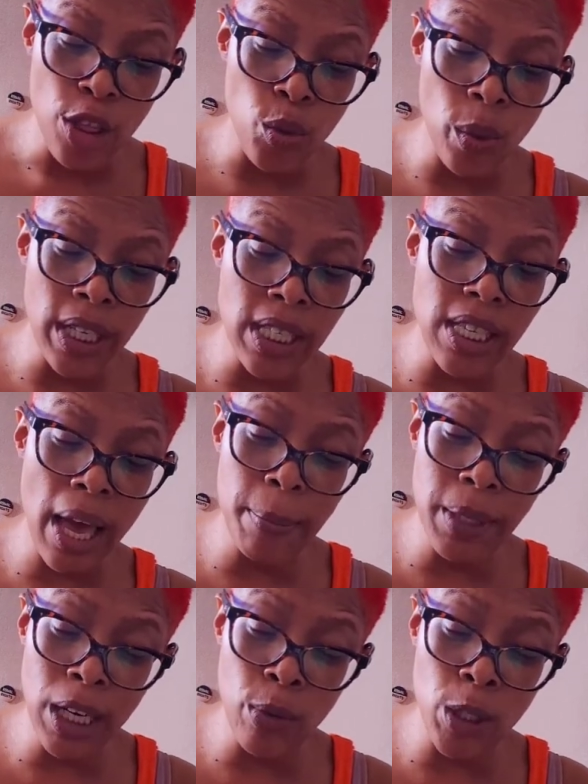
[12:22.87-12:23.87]
through
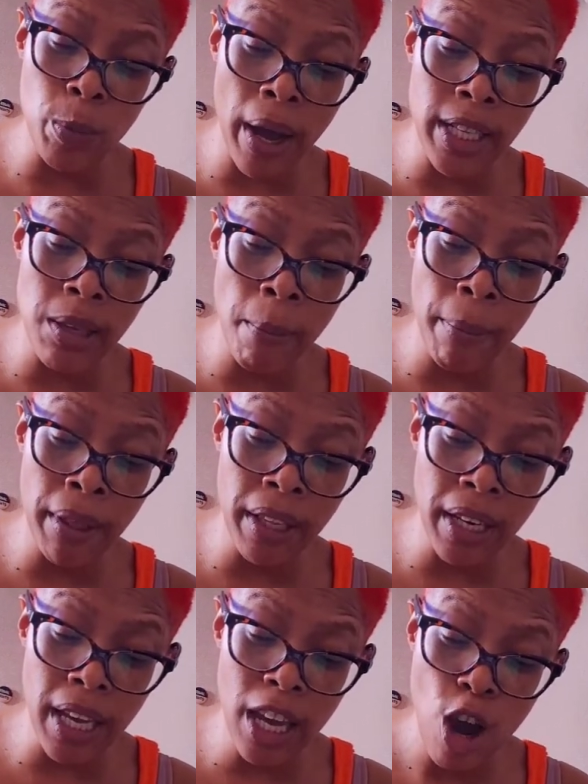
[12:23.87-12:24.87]
accepting
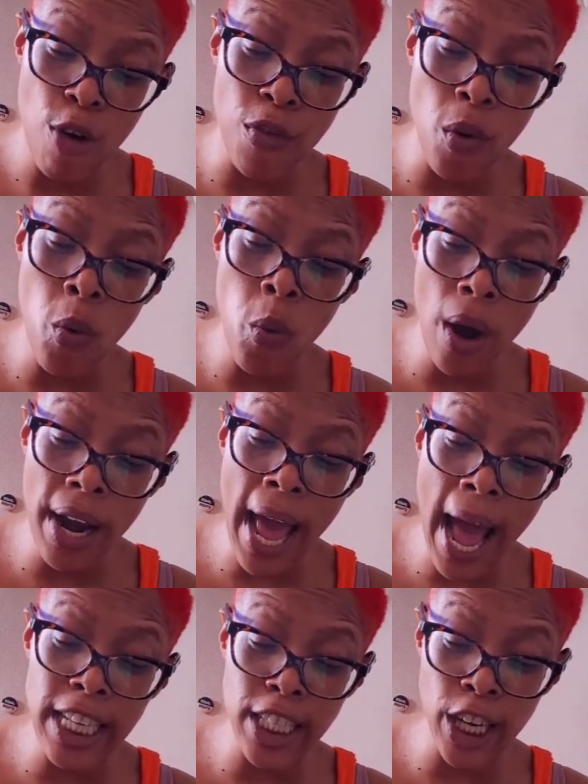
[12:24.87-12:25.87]
responsibility for what
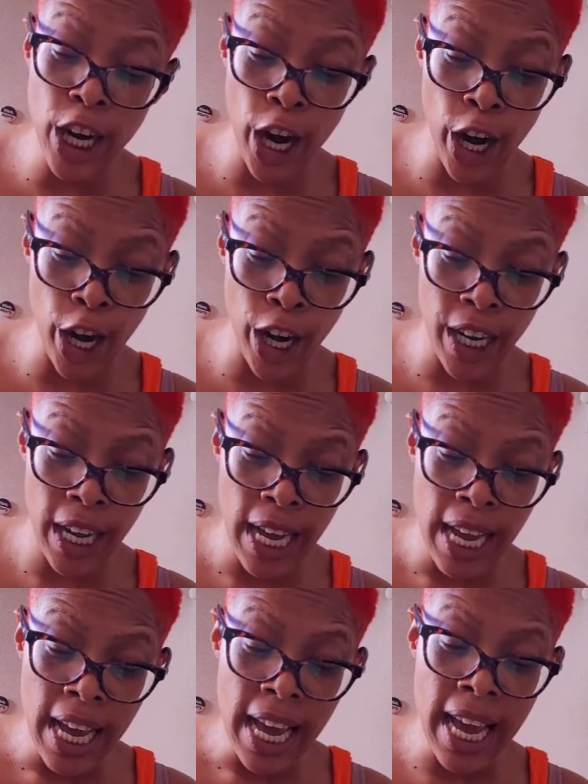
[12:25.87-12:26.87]
has occurred.
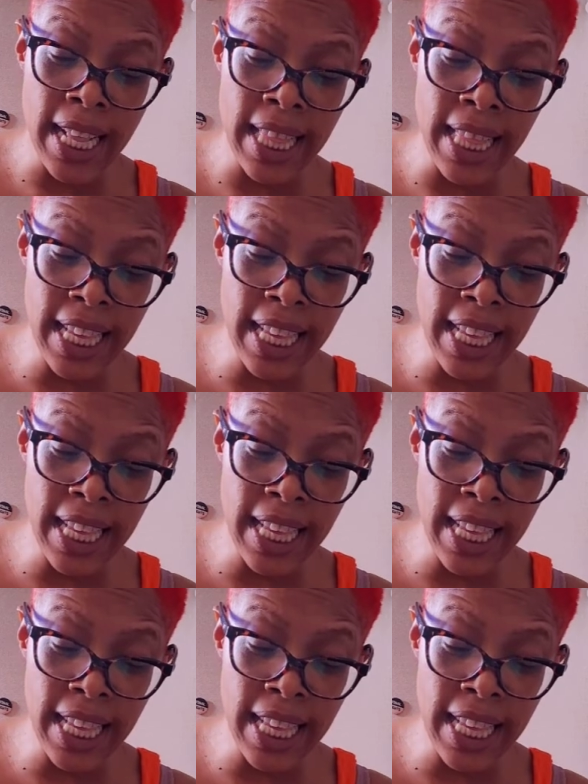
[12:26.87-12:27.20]
In this